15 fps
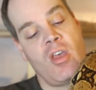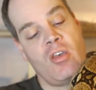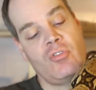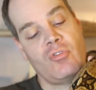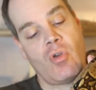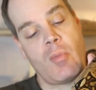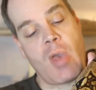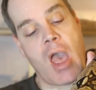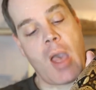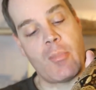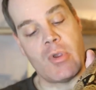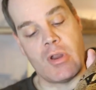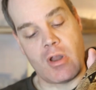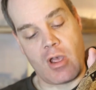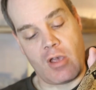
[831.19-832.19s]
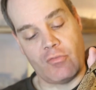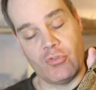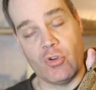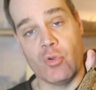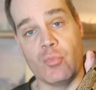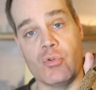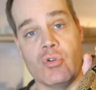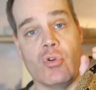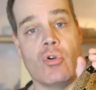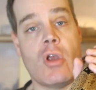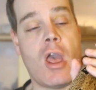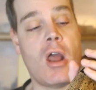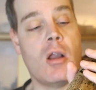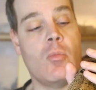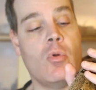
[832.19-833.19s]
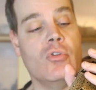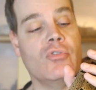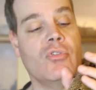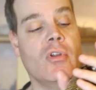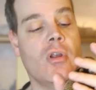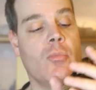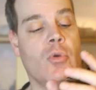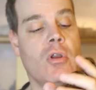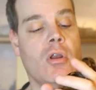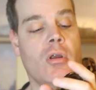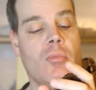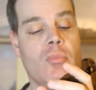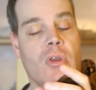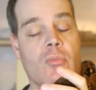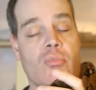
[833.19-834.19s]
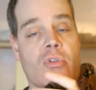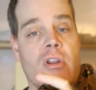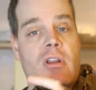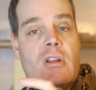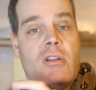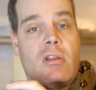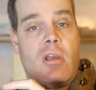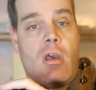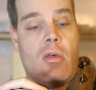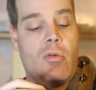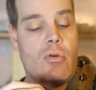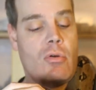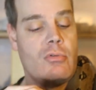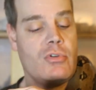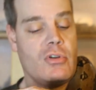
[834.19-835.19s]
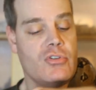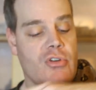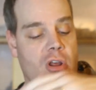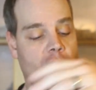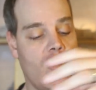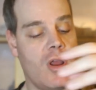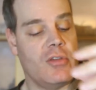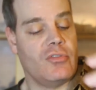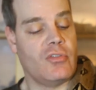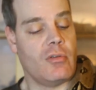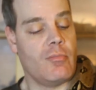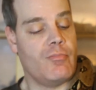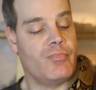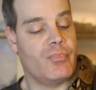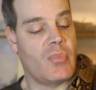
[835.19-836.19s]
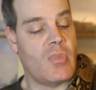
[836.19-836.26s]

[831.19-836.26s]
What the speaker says: So I'm happy to have two pure animals that I'm going to be breeding together to generate some